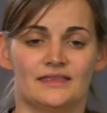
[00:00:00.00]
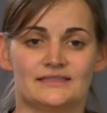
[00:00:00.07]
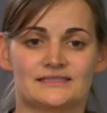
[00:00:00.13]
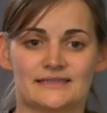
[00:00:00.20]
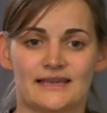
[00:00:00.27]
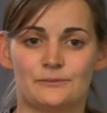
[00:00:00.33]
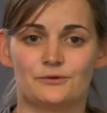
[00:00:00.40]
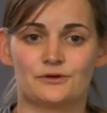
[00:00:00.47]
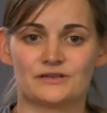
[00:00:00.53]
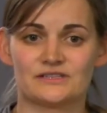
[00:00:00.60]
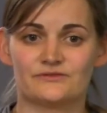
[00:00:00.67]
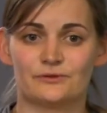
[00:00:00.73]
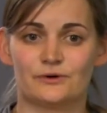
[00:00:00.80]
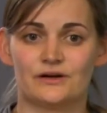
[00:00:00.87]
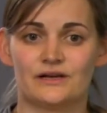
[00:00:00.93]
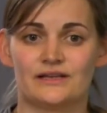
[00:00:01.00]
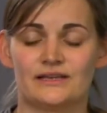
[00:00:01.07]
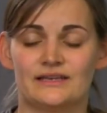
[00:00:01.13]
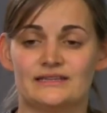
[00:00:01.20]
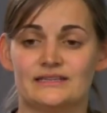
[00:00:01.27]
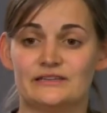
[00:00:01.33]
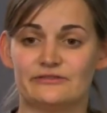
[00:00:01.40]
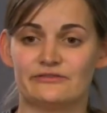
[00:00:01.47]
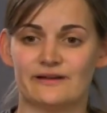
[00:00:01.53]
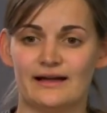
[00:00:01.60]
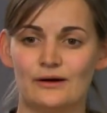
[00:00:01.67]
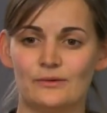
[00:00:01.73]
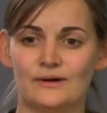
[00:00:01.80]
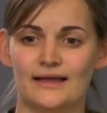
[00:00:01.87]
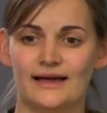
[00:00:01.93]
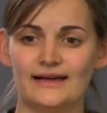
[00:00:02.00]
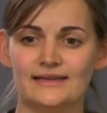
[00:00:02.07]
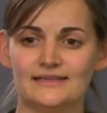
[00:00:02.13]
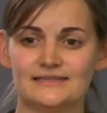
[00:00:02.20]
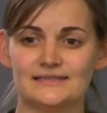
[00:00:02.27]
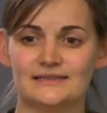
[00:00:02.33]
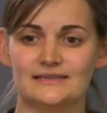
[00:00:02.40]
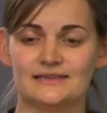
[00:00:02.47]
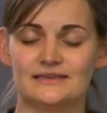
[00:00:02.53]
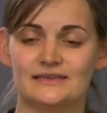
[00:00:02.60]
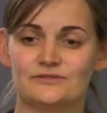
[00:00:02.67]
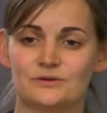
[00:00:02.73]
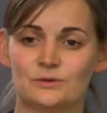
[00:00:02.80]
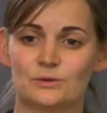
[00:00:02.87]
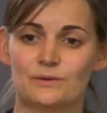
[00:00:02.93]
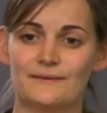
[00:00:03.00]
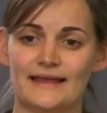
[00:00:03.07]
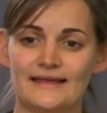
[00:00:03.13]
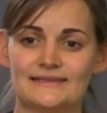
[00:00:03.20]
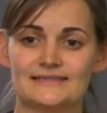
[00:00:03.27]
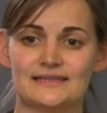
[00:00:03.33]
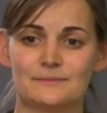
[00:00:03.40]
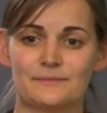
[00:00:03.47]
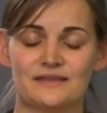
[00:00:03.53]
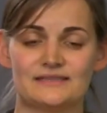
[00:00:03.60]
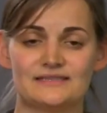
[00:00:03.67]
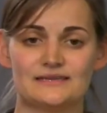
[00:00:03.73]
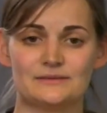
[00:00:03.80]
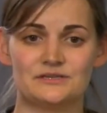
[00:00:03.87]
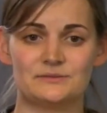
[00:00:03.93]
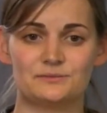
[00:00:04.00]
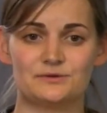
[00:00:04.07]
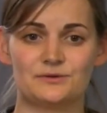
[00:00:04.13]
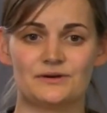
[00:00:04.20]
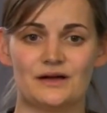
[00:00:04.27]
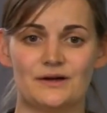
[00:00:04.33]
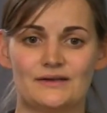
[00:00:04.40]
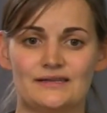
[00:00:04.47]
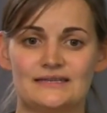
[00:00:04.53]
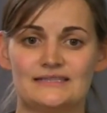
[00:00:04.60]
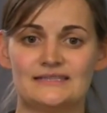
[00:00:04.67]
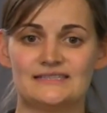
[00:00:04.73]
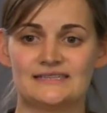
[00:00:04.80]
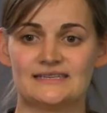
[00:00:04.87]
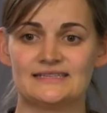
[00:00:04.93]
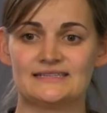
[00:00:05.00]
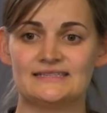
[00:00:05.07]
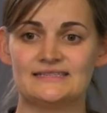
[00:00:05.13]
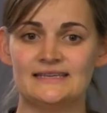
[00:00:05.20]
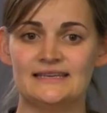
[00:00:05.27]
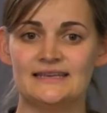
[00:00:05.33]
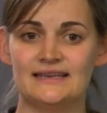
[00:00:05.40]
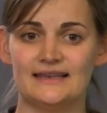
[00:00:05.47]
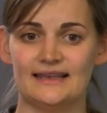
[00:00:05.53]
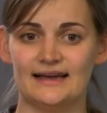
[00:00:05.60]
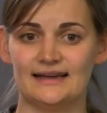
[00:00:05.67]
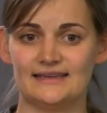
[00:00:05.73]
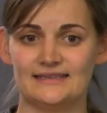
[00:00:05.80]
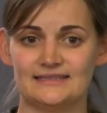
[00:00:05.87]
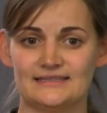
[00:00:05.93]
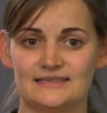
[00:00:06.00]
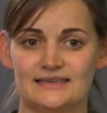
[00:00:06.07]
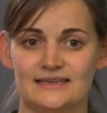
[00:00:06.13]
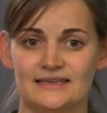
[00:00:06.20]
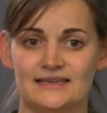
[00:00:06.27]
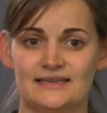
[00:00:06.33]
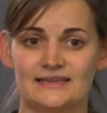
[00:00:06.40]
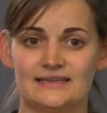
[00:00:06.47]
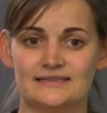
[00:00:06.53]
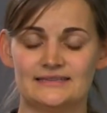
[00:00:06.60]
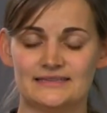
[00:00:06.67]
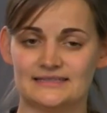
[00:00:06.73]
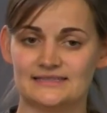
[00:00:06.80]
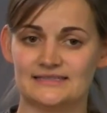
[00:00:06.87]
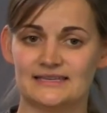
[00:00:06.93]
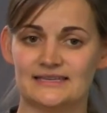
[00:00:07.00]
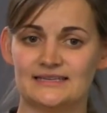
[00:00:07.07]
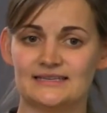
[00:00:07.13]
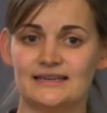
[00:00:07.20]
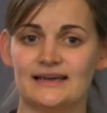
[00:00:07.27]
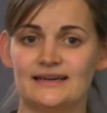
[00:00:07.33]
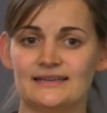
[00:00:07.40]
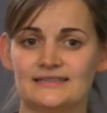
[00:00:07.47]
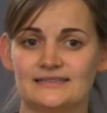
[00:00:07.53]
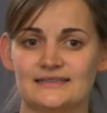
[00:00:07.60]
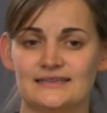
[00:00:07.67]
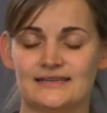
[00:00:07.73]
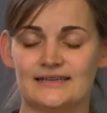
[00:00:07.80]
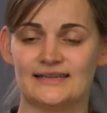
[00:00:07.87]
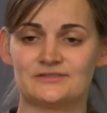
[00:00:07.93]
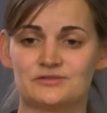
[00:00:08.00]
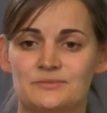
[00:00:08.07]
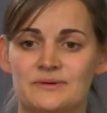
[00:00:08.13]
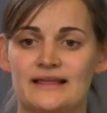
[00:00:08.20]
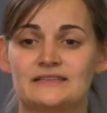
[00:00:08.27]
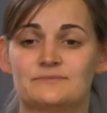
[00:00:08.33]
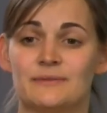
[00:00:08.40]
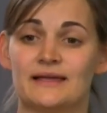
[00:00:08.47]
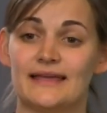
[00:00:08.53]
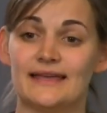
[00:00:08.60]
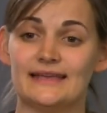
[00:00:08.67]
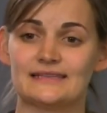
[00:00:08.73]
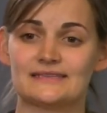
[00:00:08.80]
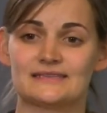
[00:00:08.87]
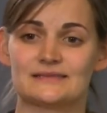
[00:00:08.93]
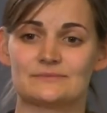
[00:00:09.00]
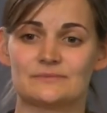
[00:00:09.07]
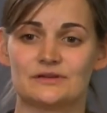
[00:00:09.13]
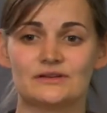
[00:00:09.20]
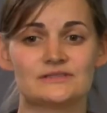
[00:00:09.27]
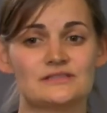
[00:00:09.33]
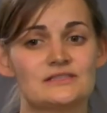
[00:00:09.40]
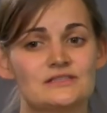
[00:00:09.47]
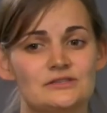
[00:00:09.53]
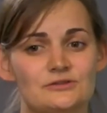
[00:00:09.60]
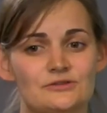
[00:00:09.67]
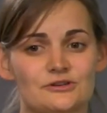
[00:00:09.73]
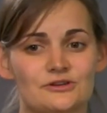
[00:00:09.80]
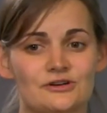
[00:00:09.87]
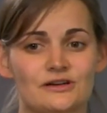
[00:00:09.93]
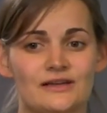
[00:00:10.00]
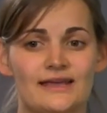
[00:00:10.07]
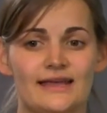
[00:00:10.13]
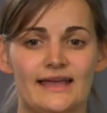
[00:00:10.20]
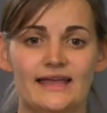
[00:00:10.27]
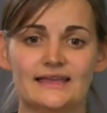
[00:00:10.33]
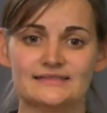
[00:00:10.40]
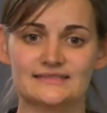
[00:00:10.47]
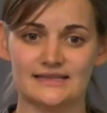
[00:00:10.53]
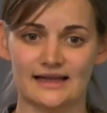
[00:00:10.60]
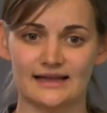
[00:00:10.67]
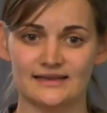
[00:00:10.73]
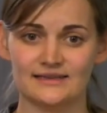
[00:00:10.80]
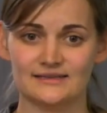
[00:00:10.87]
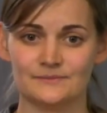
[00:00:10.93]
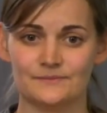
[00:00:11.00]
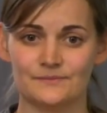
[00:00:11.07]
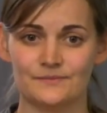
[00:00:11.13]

The same works for die Frau lacht. If you replace that by the subject pronoun, it is sie lacht. Das Kind lacht gets replaced by es because it's neuter, es lacht.